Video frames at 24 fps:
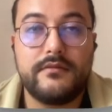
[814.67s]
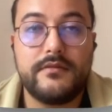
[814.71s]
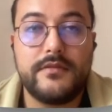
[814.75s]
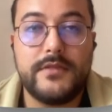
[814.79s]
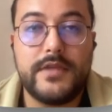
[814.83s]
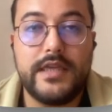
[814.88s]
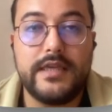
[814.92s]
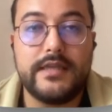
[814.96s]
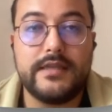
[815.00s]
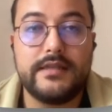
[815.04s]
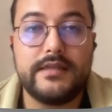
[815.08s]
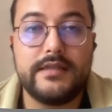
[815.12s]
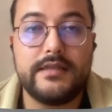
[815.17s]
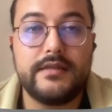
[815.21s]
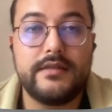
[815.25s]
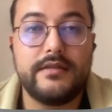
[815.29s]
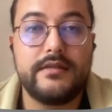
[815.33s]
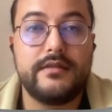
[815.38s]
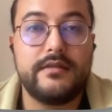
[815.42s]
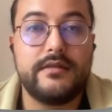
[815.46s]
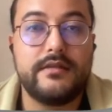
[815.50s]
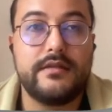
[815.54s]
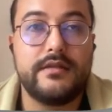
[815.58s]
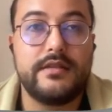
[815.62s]
Yes,
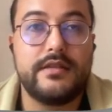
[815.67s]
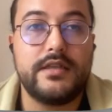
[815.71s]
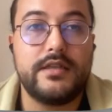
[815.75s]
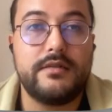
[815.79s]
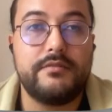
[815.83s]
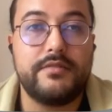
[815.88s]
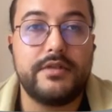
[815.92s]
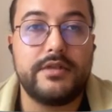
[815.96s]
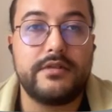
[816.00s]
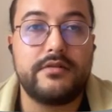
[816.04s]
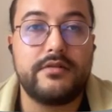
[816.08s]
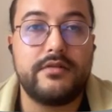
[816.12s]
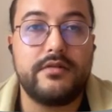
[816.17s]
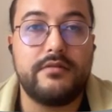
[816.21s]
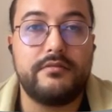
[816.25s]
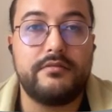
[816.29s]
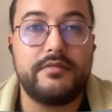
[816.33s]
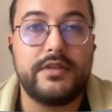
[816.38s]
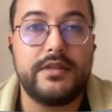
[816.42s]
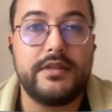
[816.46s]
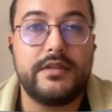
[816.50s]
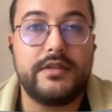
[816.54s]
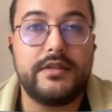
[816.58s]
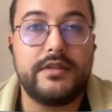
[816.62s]
the job is
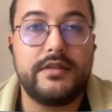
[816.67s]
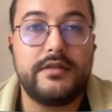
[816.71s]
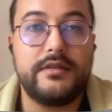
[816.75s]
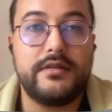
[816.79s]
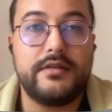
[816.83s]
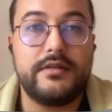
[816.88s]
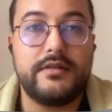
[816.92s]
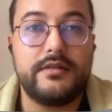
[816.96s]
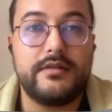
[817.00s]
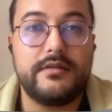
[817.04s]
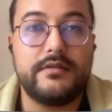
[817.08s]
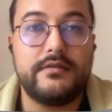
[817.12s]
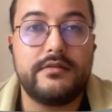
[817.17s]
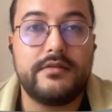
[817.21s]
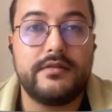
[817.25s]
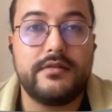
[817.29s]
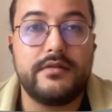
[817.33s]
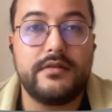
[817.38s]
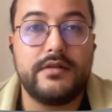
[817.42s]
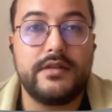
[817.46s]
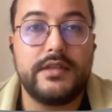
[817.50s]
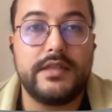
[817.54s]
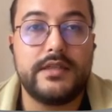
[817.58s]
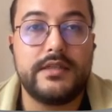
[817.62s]
completed, so
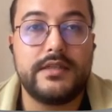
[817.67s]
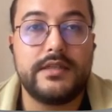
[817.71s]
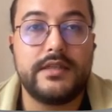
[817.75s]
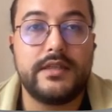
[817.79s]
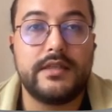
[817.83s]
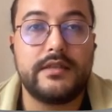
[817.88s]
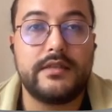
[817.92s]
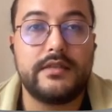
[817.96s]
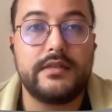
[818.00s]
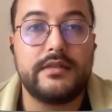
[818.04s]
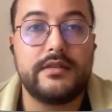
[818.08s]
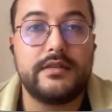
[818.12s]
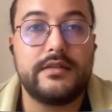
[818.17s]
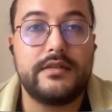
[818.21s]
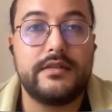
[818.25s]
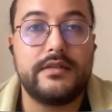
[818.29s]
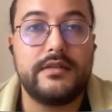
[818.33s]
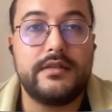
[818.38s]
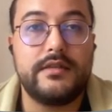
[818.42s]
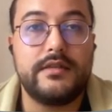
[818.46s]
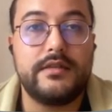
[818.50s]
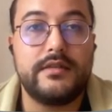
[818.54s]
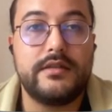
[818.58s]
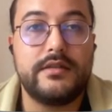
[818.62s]
let's check the
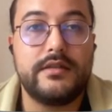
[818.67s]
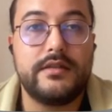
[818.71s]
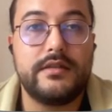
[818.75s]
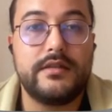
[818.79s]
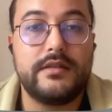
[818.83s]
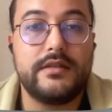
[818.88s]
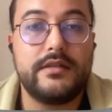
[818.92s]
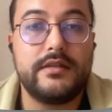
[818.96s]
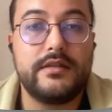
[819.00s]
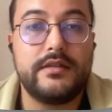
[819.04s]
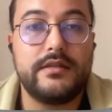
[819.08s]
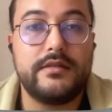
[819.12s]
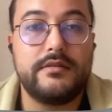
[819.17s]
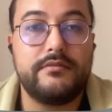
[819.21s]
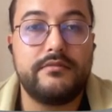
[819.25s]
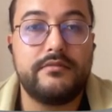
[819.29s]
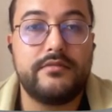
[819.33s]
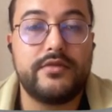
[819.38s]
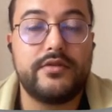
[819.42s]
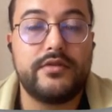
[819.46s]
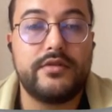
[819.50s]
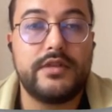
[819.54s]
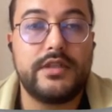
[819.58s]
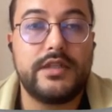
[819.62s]

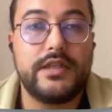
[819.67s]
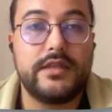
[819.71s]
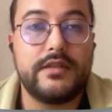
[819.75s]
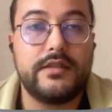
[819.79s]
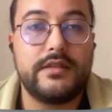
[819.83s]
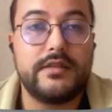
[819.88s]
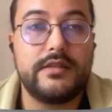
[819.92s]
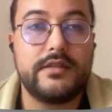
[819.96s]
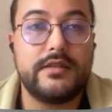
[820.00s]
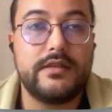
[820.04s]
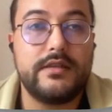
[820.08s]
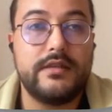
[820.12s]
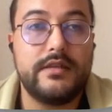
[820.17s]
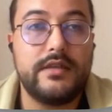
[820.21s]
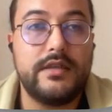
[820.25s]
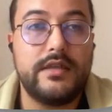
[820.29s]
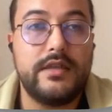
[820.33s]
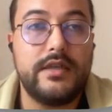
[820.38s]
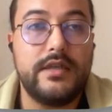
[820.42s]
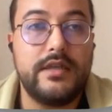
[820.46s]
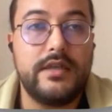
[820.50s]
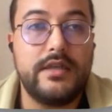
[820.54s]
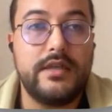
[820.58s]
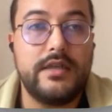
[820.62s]
products.
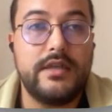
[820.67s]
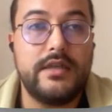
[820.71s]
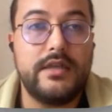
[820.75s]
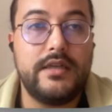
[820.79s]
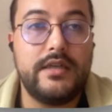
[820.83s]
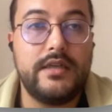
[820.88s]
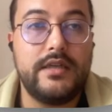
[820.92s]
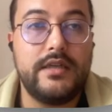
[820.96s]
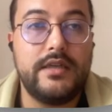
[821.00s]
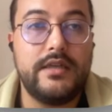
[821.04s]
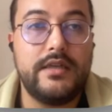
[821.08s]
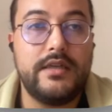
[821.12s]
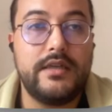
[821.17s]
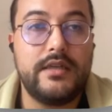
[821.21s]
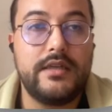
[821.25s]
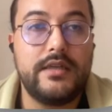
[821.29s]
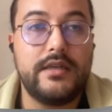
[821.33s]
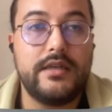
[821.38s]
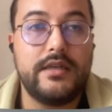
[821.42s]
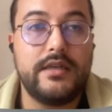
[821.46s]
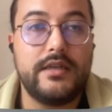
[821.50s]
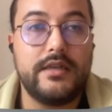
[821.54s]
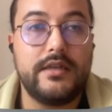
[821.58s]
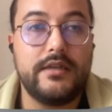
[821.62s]

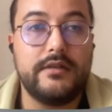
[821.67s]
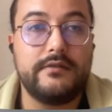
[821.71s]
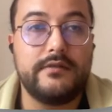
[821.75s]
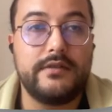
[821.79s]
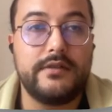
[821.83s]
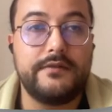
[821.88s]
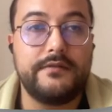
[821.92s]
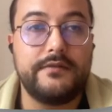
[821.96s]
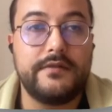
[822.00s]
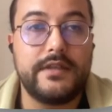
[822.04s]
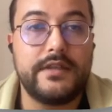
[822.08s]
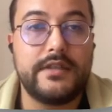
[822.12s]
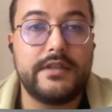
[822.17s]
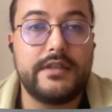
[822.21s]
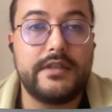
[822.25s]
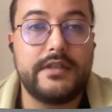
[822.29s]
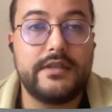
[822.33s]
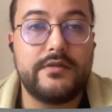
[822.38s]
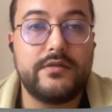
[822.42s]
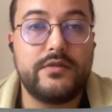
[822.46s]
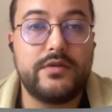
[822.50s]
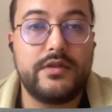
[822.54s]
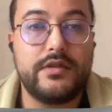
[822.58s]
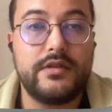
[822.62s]
I will refresh
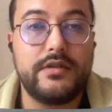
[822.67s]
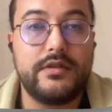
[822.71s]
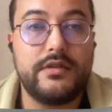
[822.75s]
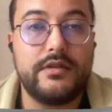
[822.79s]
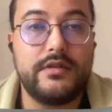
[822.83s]
this one.